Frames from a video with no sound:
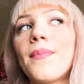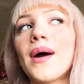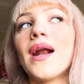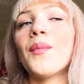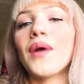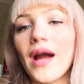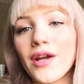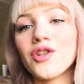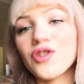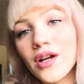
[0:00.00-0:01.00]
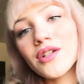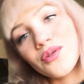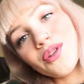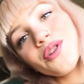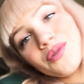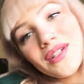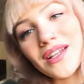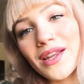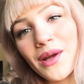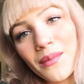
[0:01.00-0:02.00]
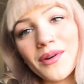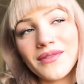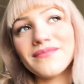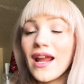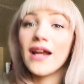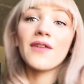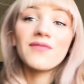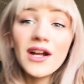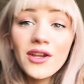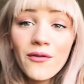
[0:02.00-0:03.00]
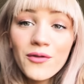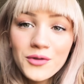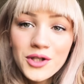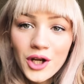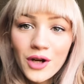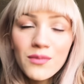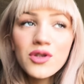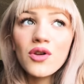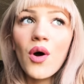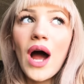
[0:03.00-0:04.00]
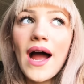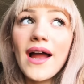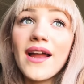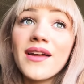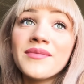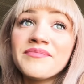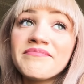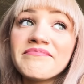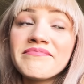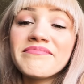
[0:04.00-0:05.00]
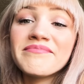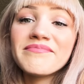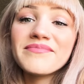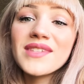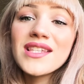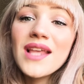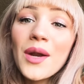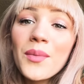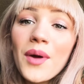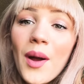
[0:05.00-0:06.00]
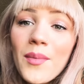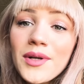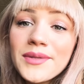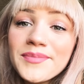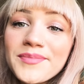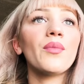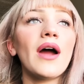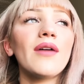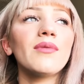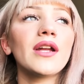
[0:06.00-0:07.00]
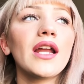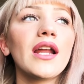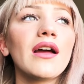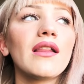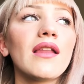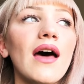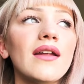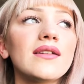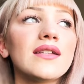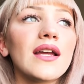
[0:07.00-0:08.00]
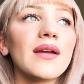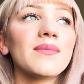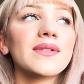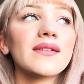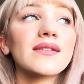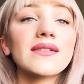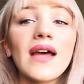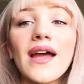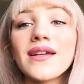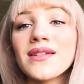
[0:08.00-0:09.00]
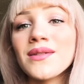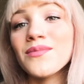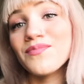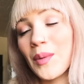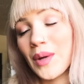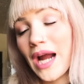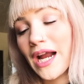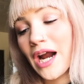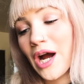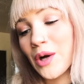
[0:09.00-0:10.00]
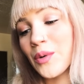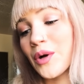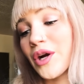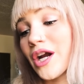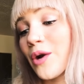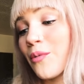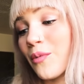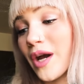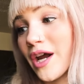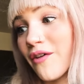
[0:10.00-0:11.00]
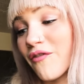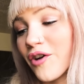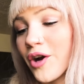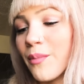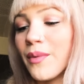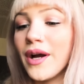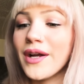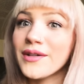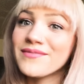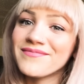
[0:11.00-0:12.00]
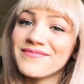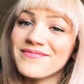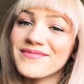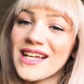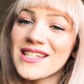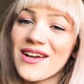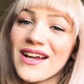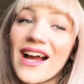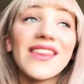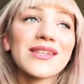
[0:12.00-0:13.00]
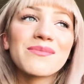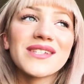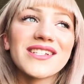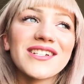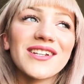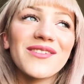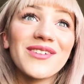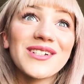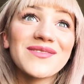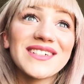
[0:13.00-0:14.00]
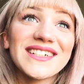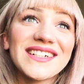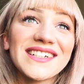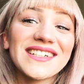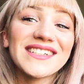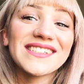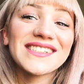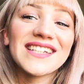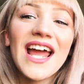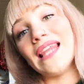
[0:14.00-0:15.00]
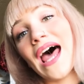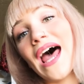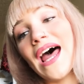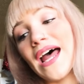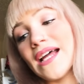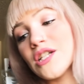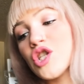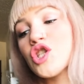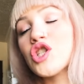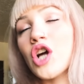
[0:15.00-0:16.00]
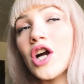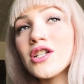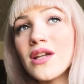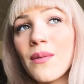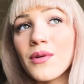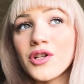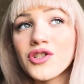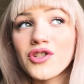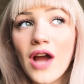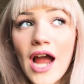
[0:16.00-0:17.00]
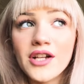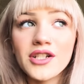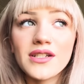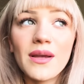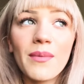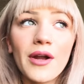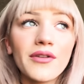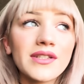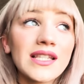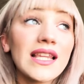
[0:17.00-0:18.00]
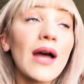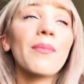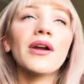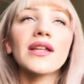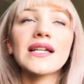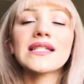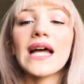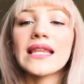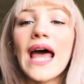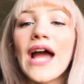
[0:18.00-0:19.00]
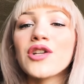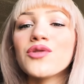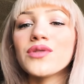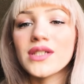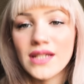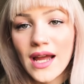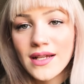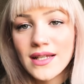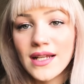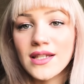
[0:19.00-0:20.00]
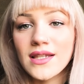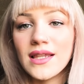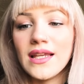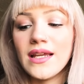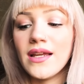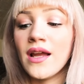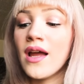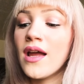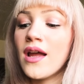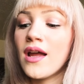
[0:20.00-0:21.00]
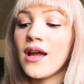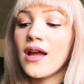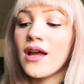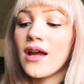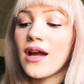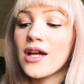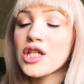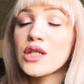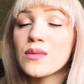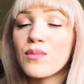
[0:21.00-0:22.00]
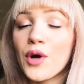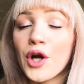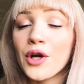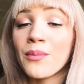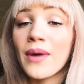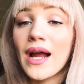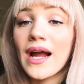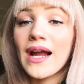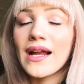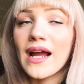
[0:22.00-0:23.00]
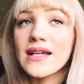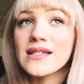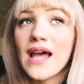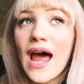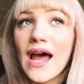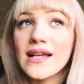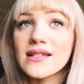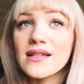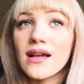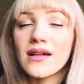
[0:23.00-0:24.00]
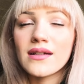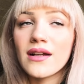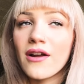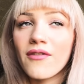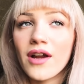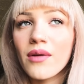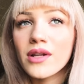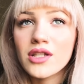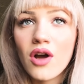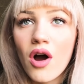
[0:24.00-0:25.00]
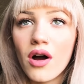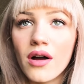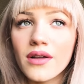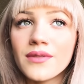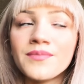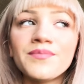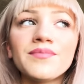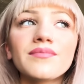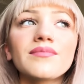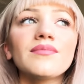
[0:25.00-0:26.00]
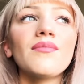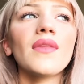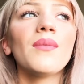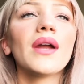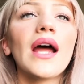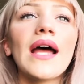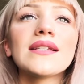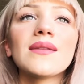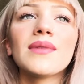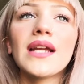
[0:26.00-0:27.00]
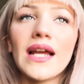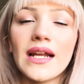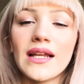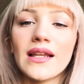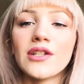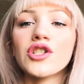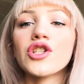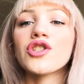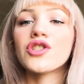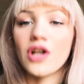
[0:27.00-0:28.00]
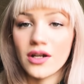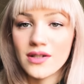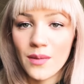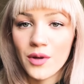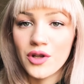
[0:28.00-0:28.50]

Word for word: but I'm kind of trying to induce the labor. And I'm finally full term, so I, it's not a problem. I've been getting a lot of tips, sex, kind of awkward, whatever, but that's how I got in this position in the first place. That starts up contractions. Apparently, apparently it's not the actual sex, it's the sperm, I guess, has, I forget what it's called, but it has something in it that just starts up